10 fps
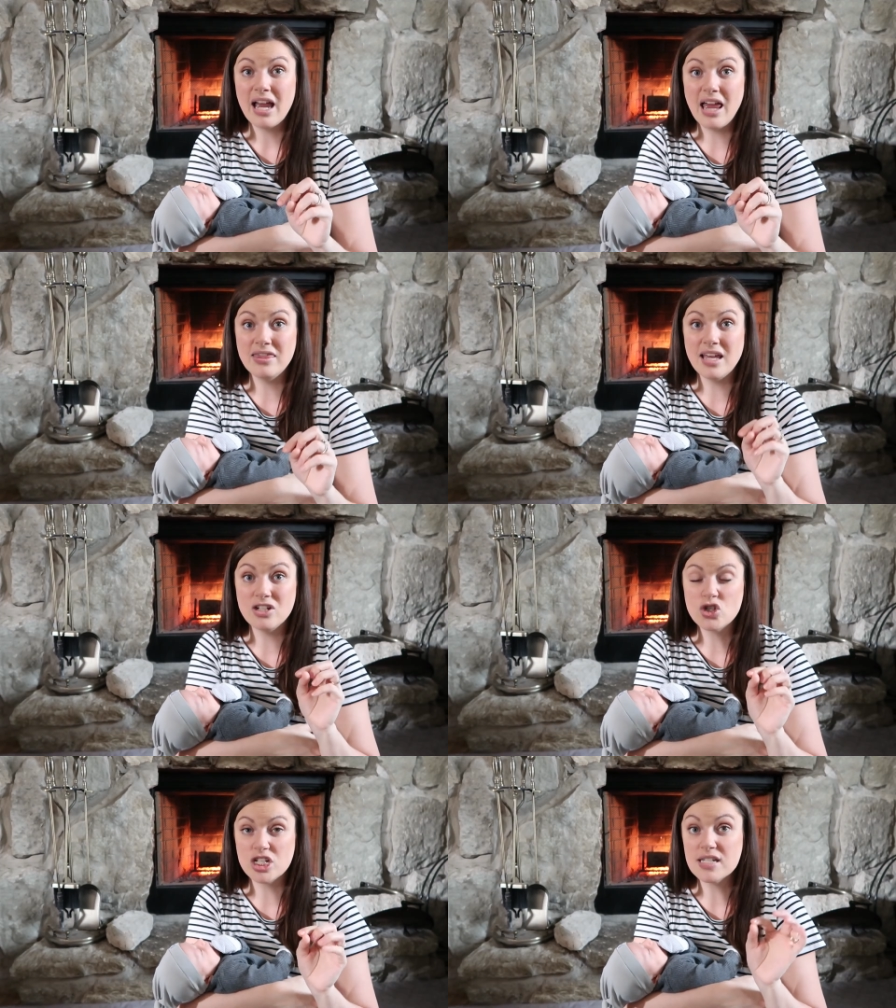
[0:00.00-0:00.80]
and
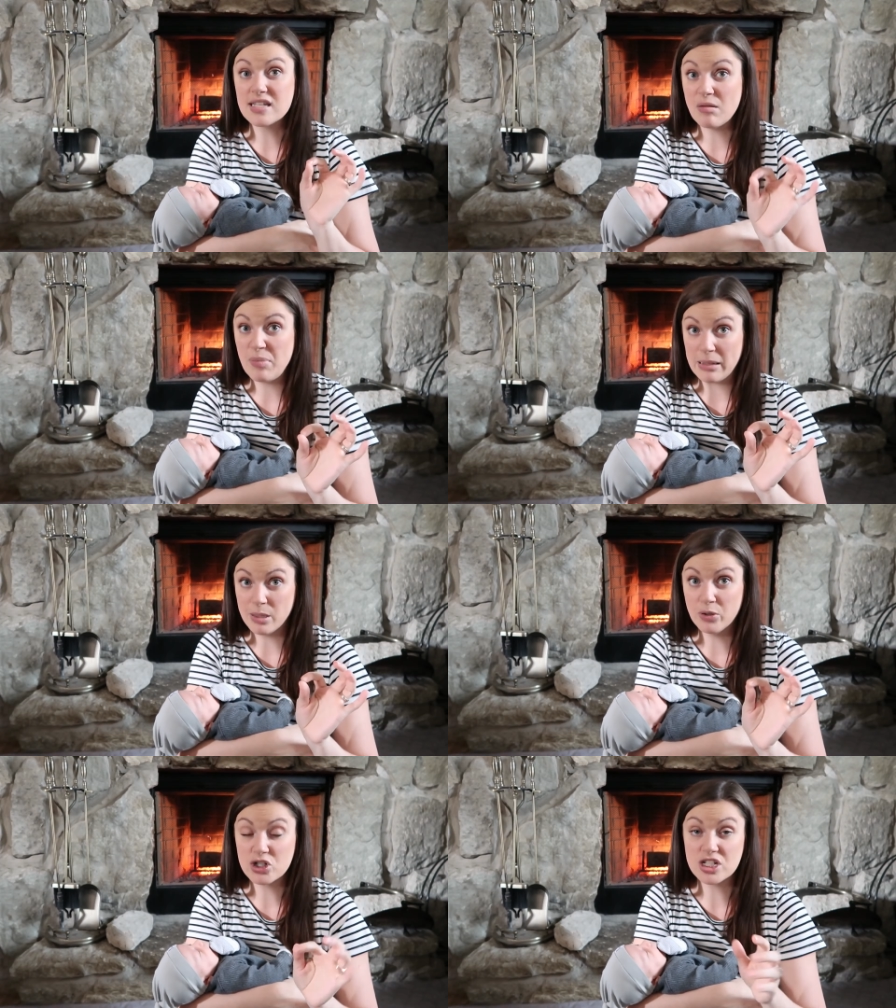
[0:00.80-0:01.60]
then she said
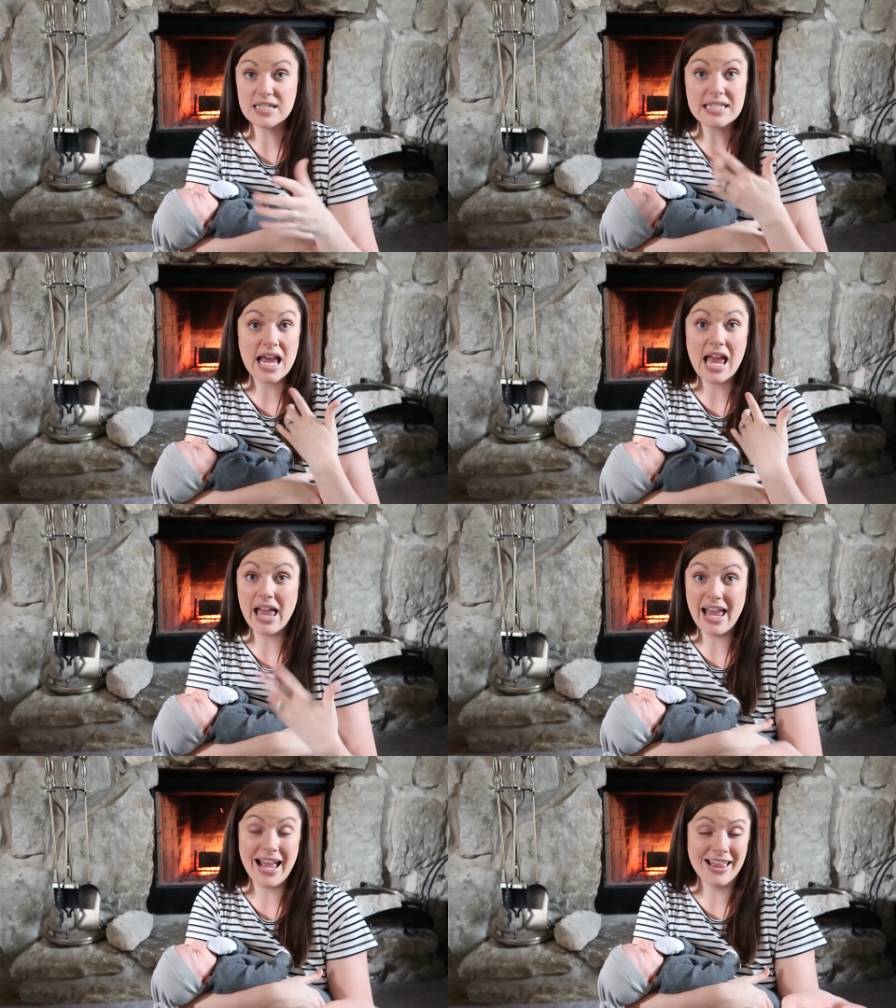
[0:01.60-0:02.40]
baby pushes,
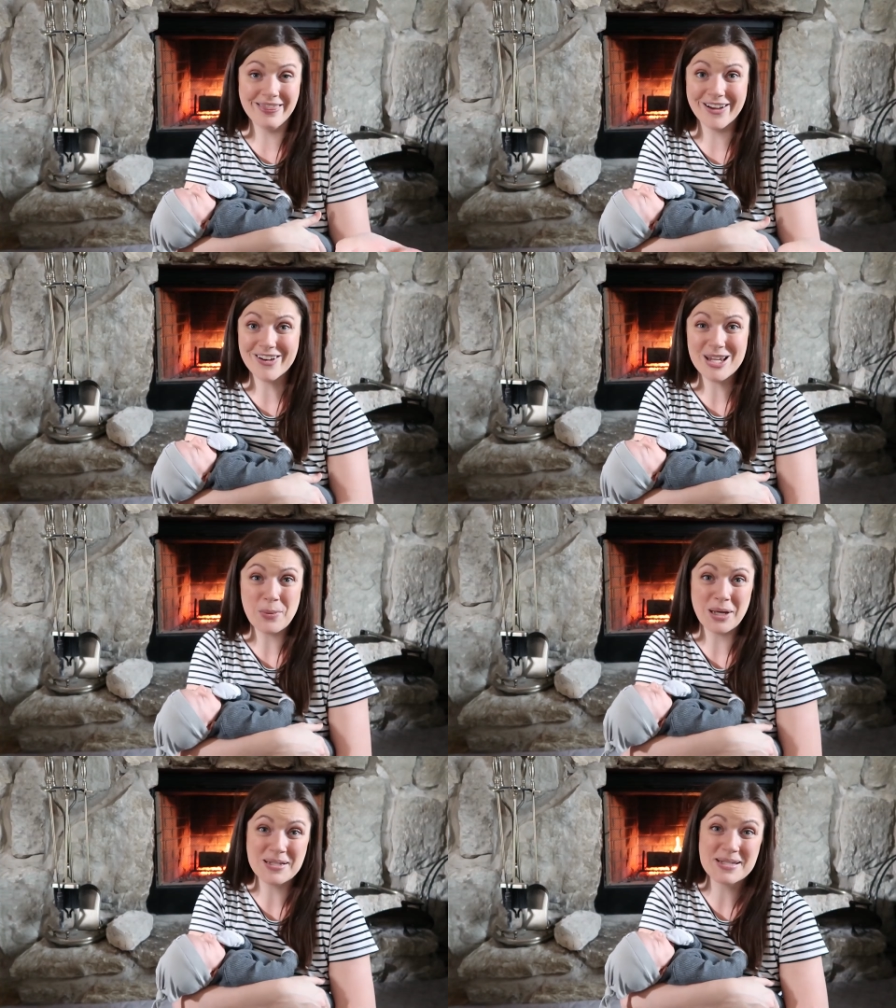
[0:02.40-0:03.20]
and there he
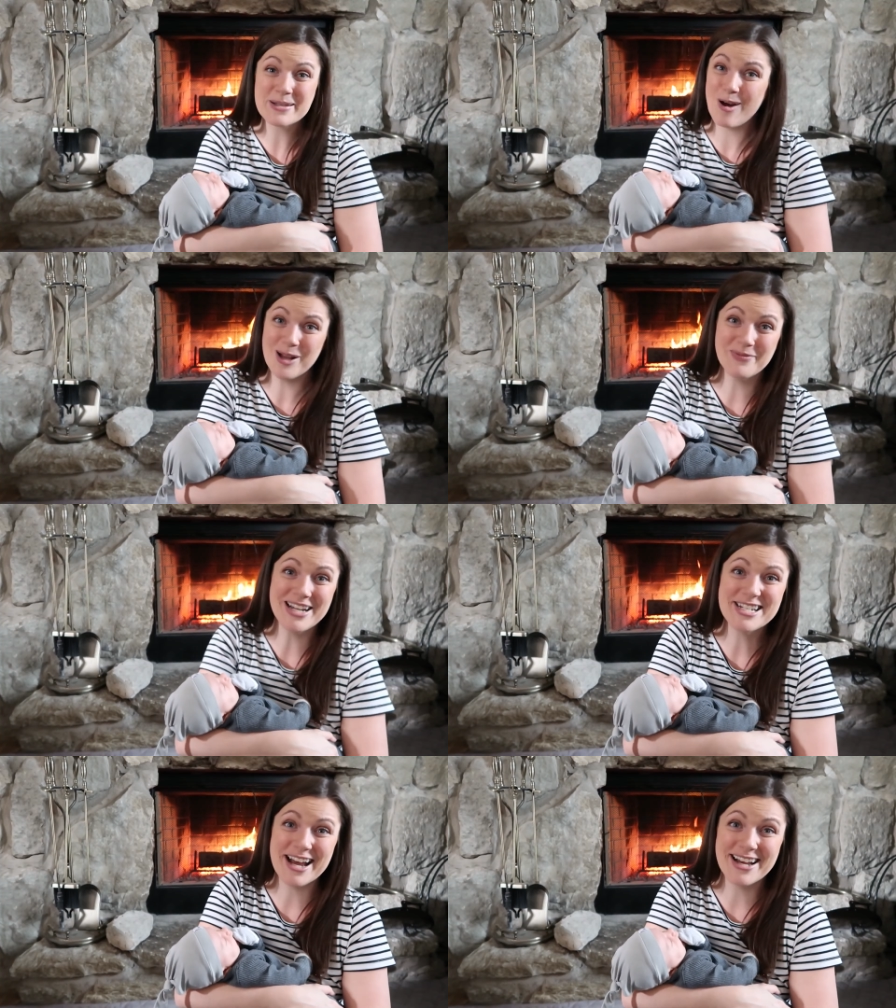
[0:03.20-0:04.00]
was on
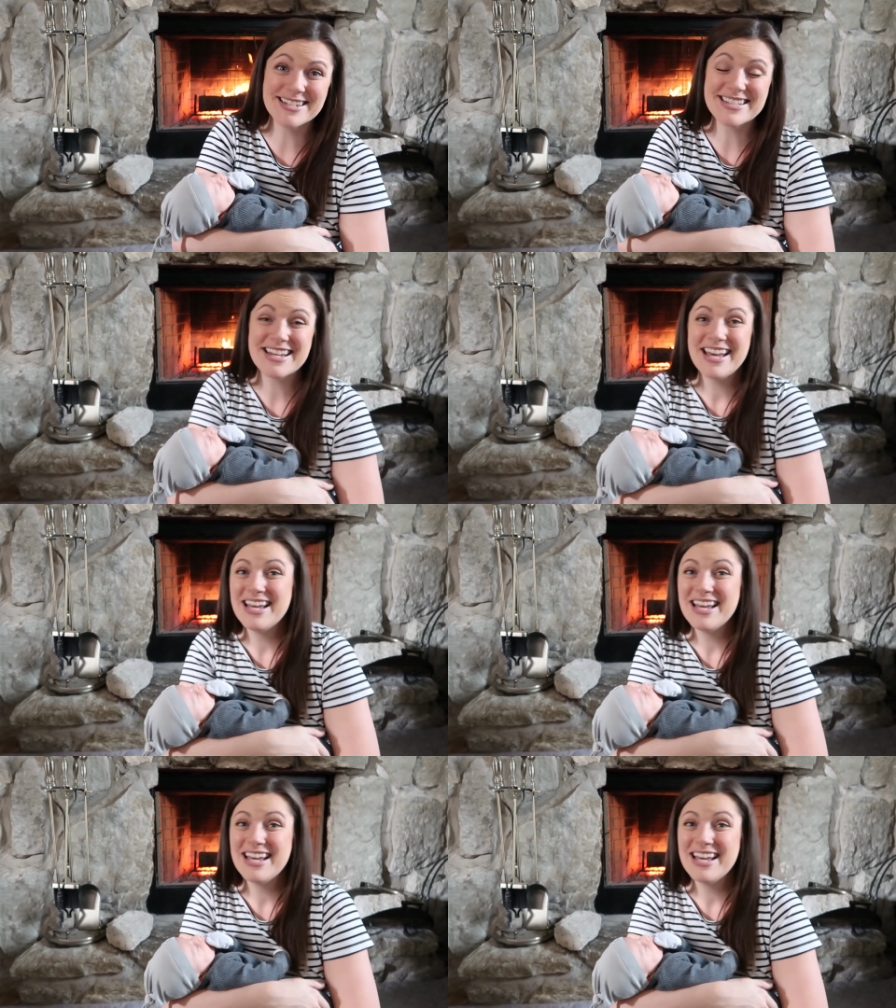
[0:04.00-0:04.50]
my chest,